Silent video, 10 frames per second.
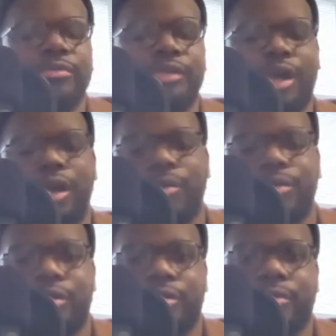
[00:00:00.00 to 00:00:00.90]

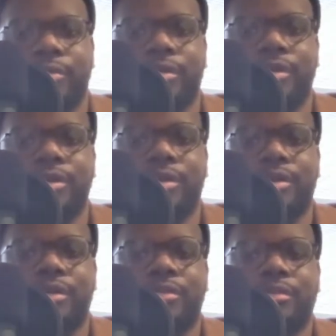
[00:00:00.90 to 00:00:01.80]
childhood or
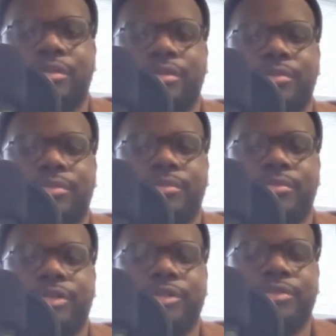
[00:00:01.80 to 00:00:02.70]

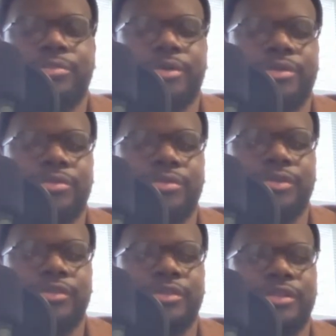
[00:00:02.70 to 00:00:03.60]
what you went through
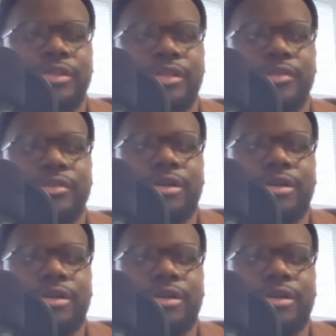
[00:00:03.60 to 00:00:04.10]
as a teenager,